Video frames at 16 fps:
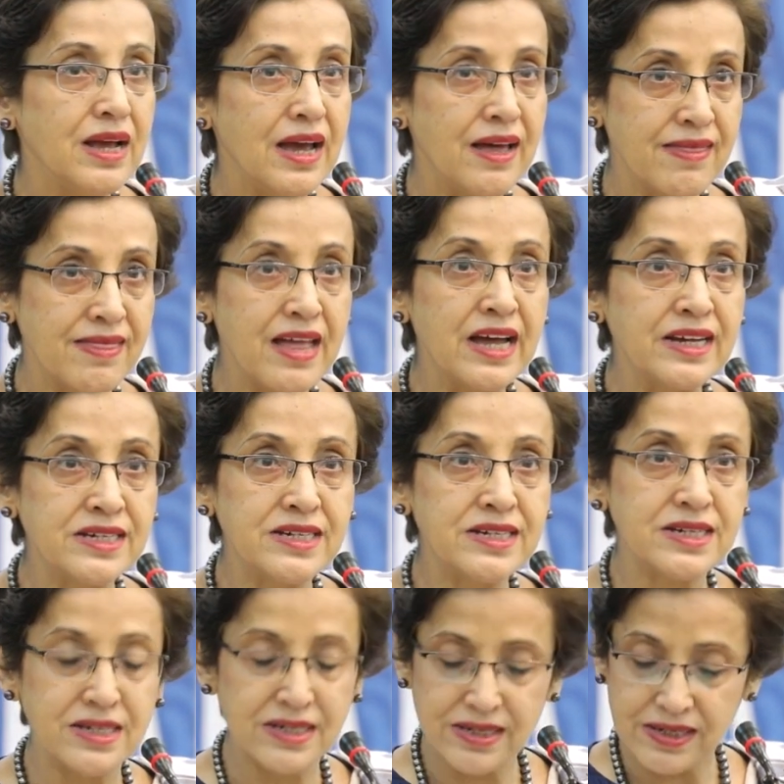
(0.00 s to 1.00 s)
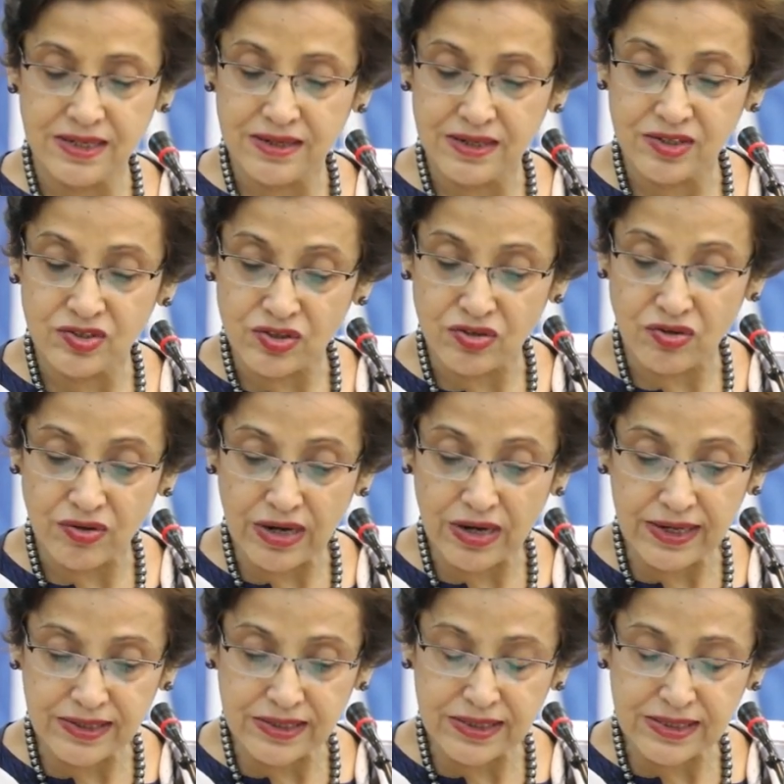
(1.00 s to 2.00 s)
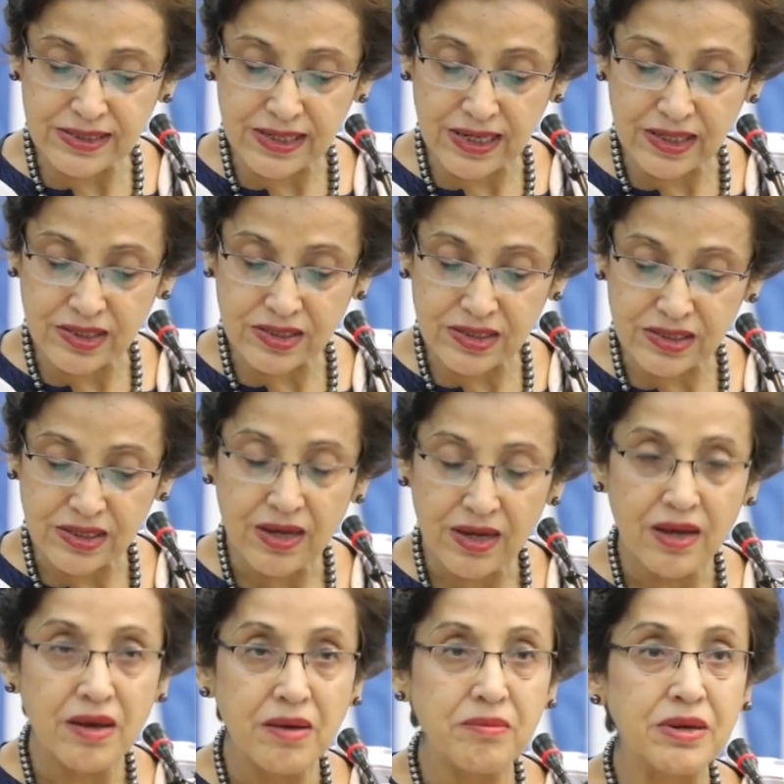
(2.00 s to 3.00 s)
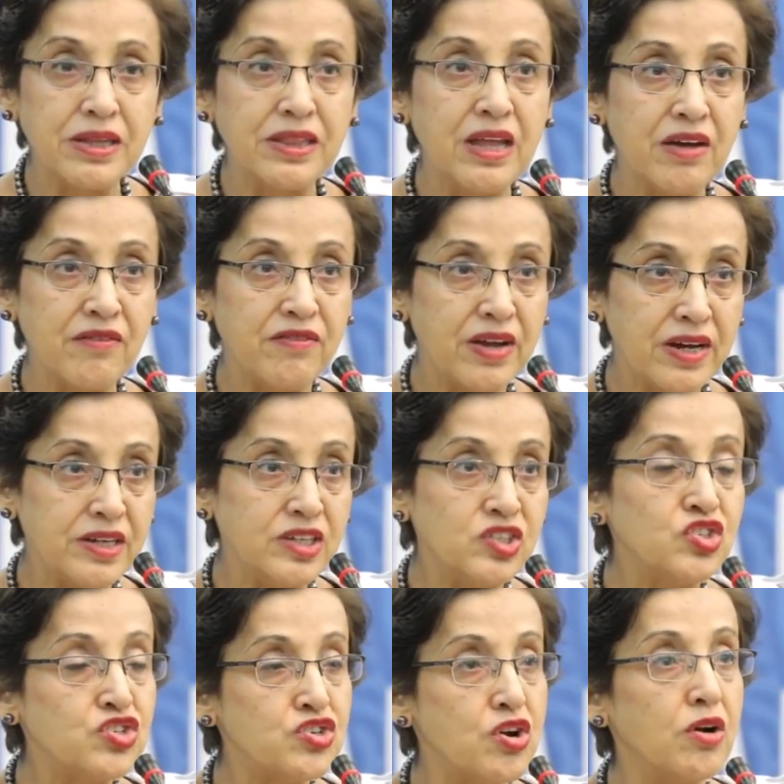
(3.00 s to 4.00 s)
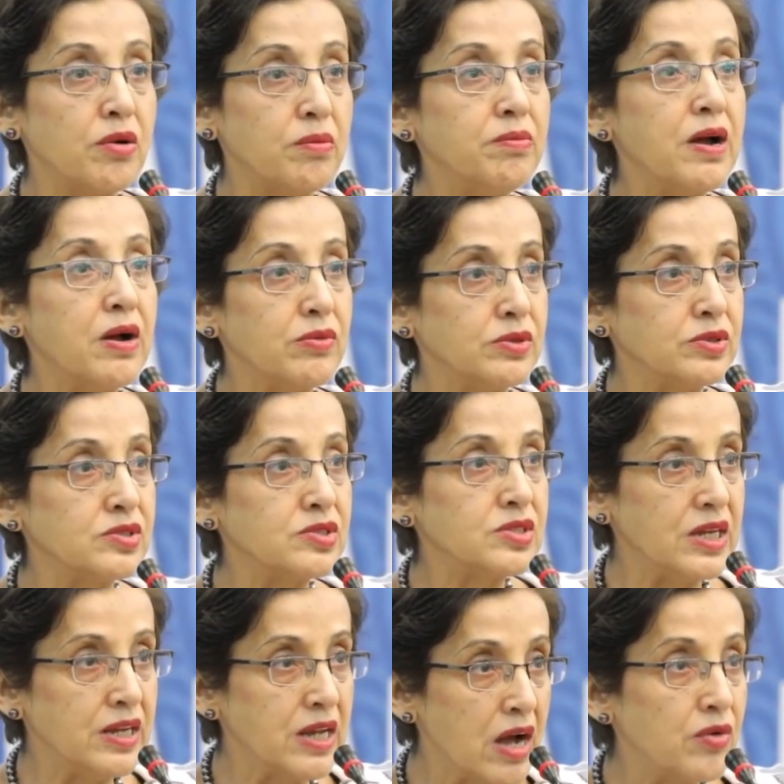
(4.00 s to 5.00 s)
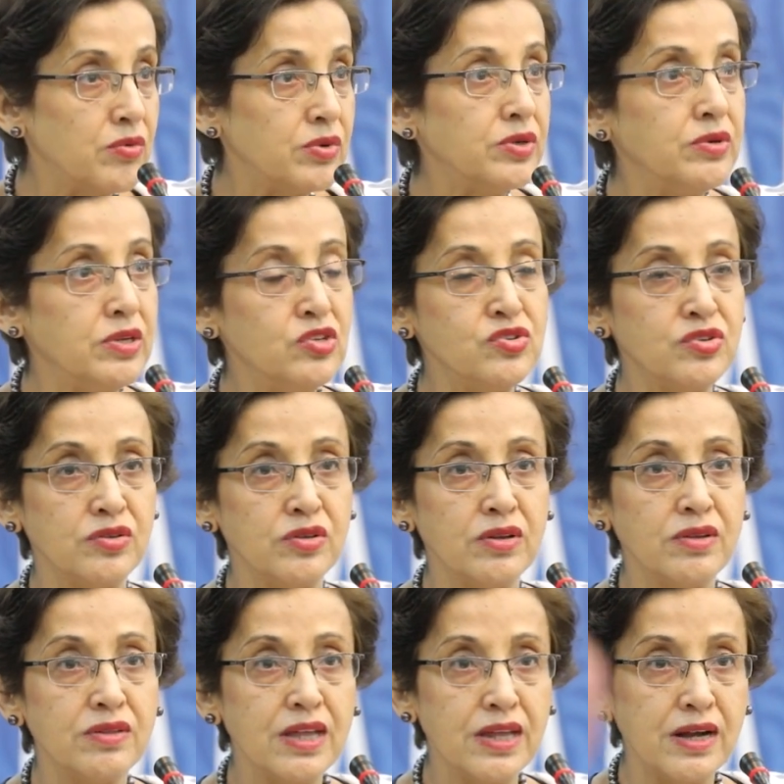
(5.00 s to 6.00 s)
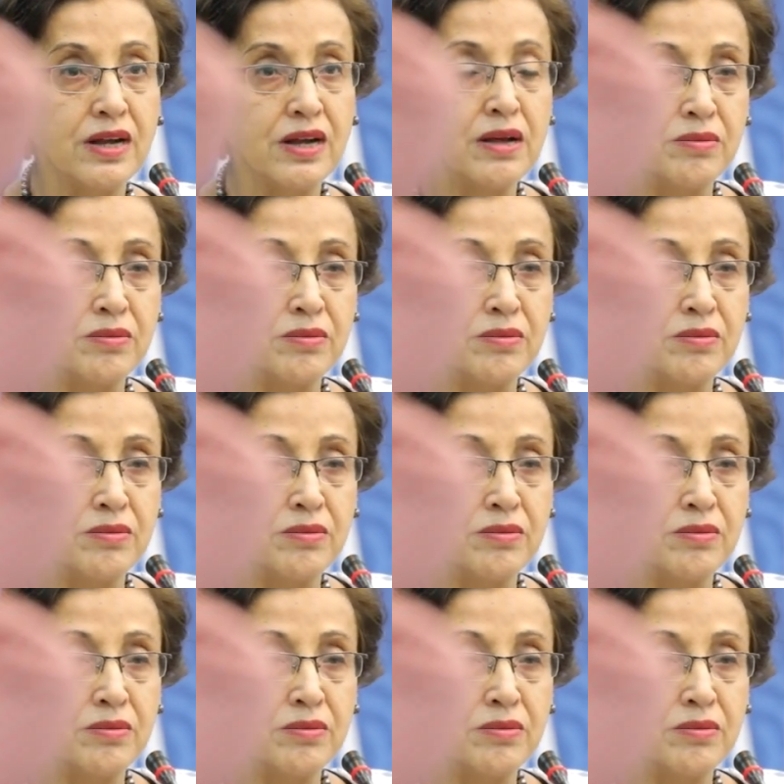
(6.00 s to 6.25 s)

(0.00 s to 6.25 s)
and that is the United States. But there are very strong powers in our region that are